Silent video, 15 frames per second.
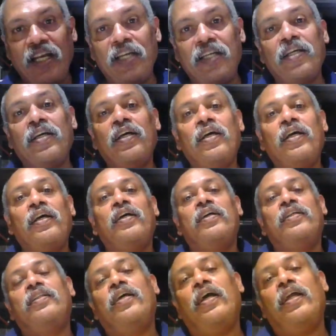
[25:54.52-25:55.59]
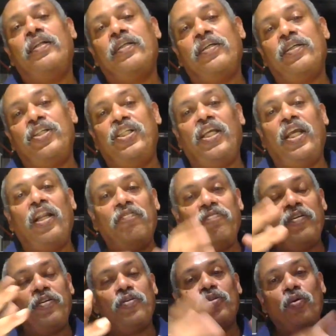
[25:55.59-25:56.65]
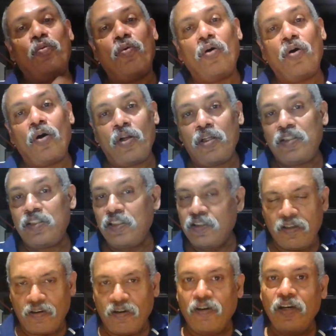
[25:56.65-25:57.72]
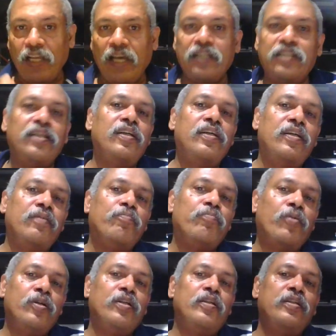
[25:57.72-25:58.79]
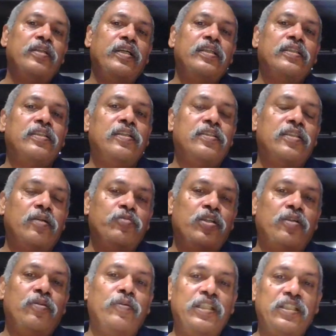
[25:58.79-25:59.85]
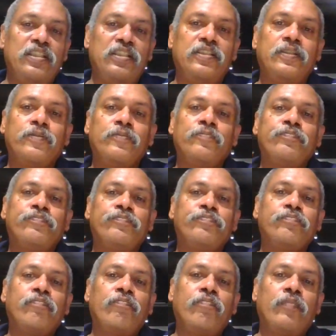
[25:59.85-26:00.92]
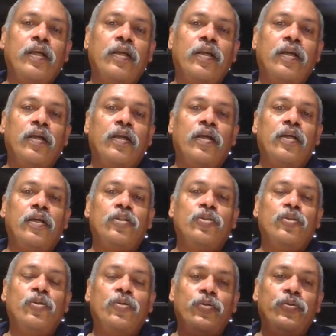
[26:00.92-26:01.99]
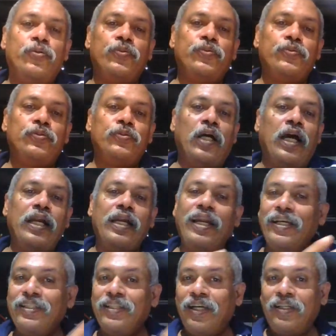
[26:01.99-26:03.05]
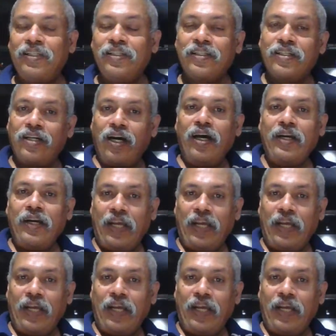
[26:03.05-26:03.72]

that shelf into the wall. These are all actually important things in some situations. So unlike that car